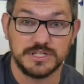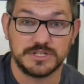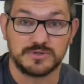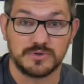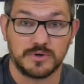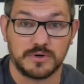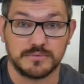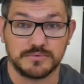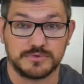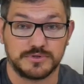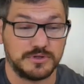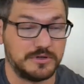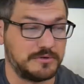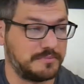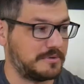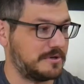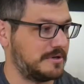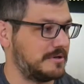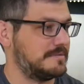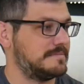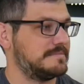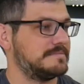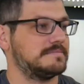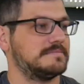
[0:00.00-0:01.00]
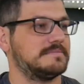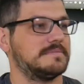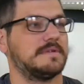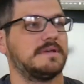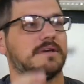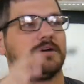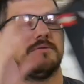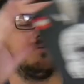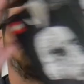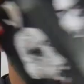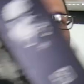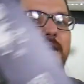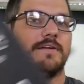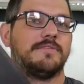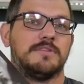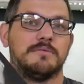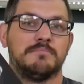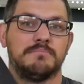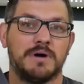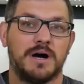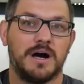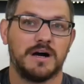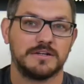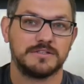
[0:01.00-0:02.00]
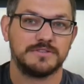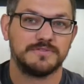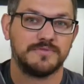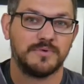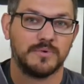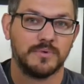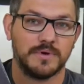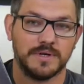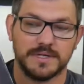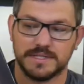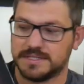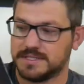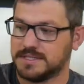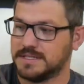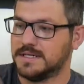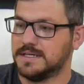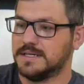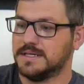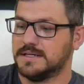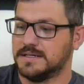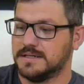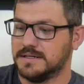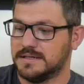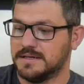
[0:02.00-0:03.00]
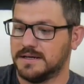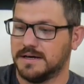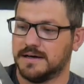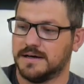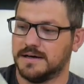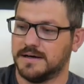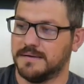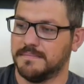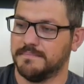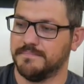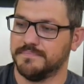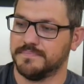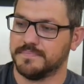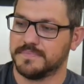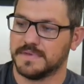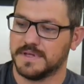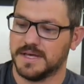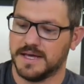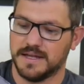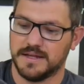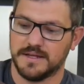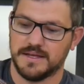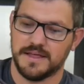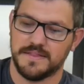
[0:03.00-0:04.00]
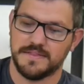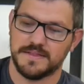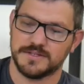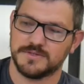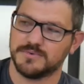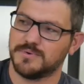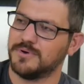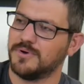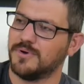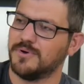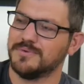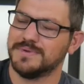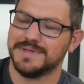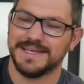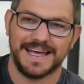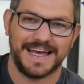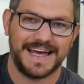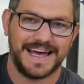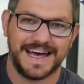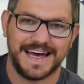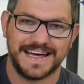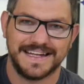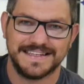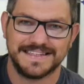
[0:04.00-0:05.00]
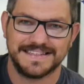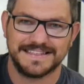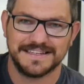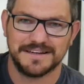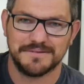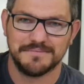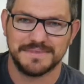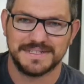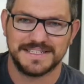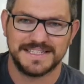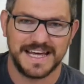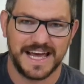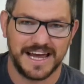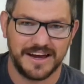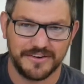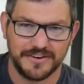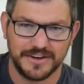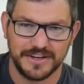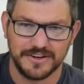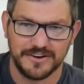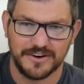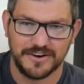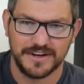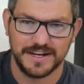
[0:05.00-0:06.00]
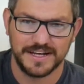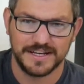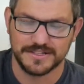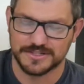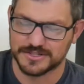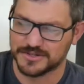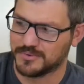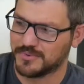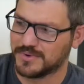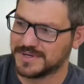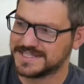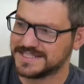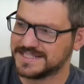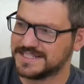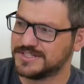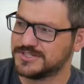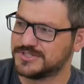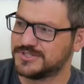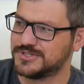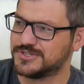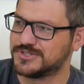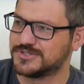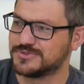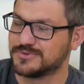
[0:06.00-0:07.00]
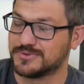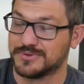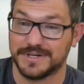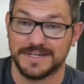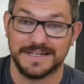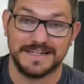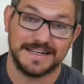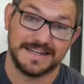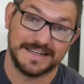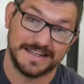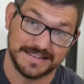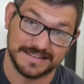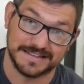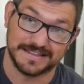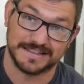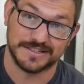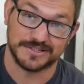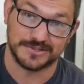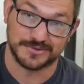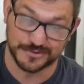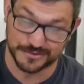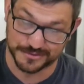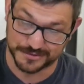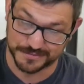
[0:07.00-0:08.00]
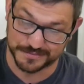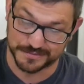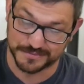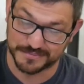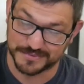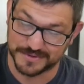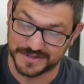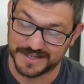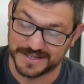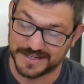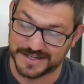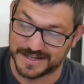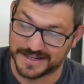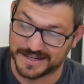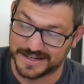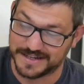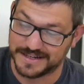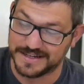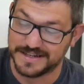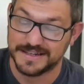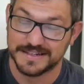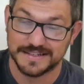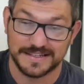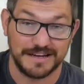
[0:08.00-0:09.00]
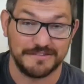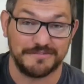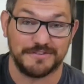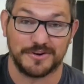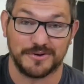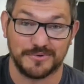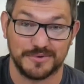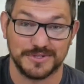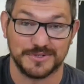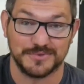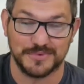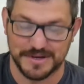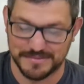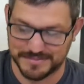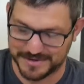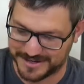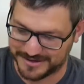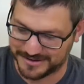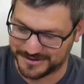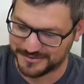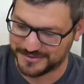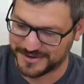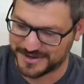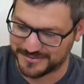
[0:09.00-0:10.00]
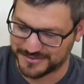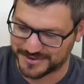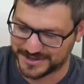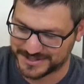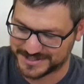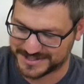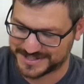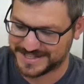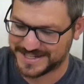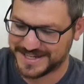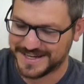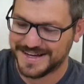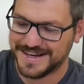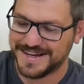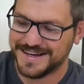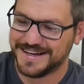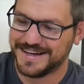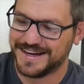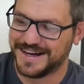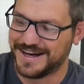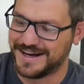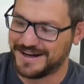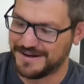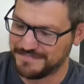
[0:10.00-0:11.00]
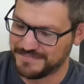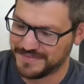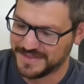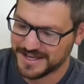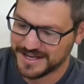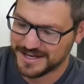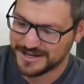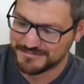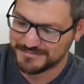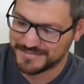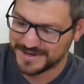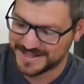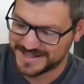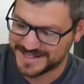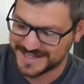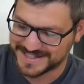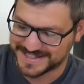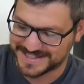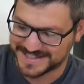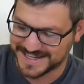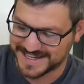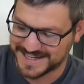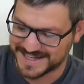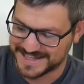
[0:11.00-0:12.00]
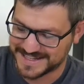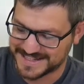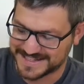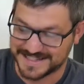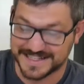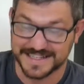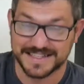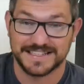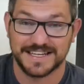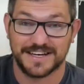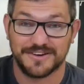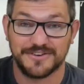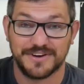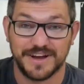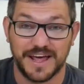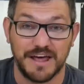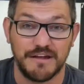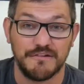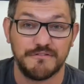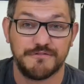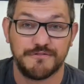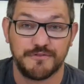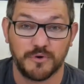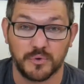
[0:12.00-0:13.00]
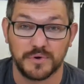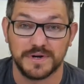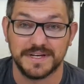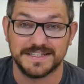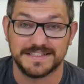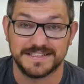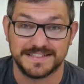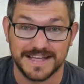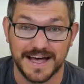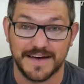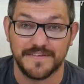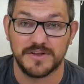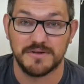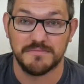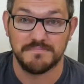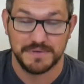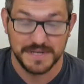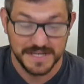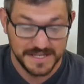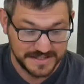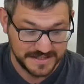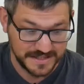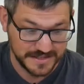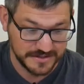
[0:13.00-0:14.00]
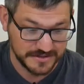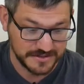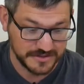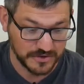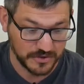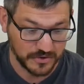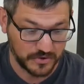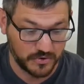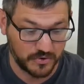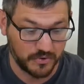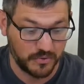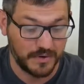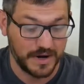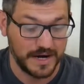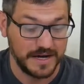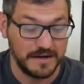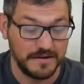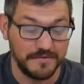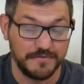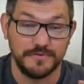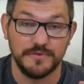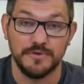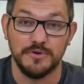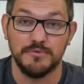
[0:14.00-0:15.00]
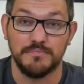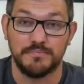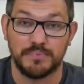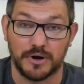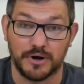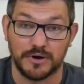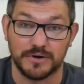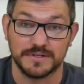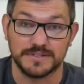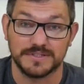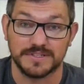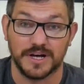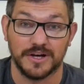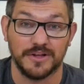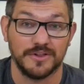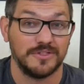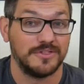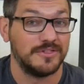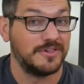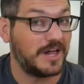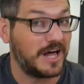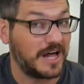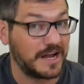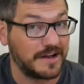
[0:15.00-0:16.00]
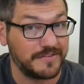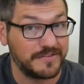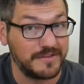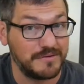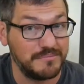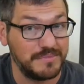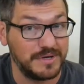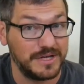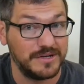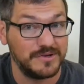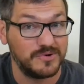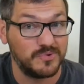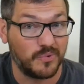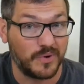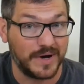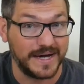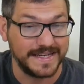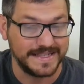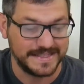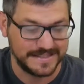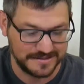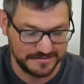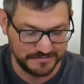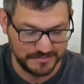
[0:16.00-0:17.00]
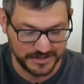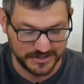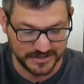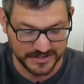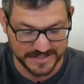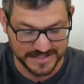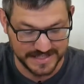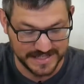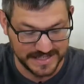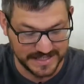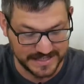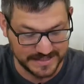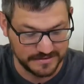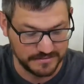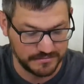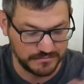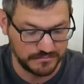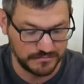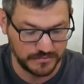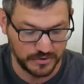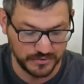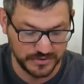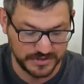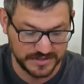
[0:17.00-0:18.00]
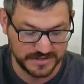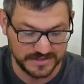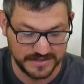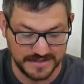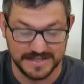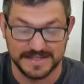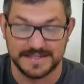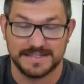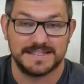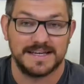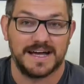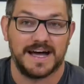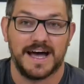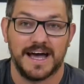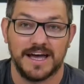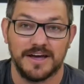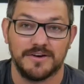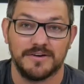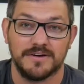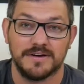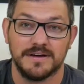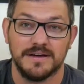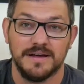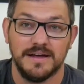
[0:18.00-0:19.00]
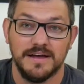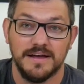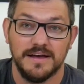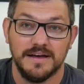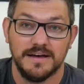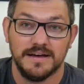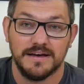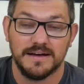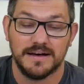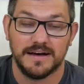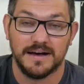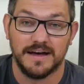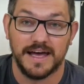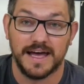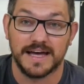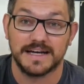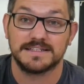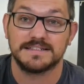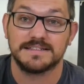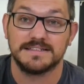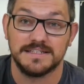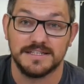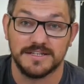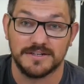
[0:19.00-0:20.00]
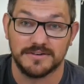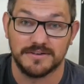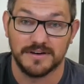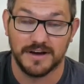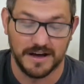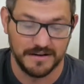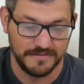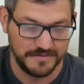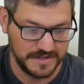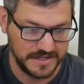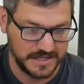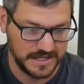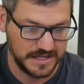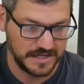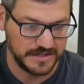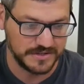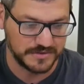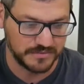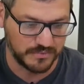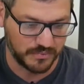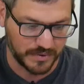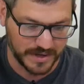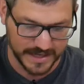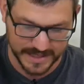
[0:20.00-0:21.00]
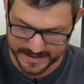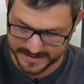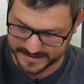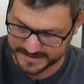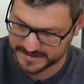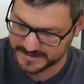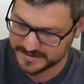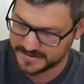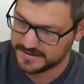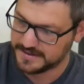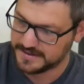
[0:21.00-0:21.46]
Stormtrooper. Here we have the box for it. And again, this one only had some tearing on it, so it wasn't as destroyed. The Stormtrooper, the TIE Fighter one's way better, way worse. But this is 647 pieces, so quite a few parts. A lot of them being white because the entire exterior of it is white.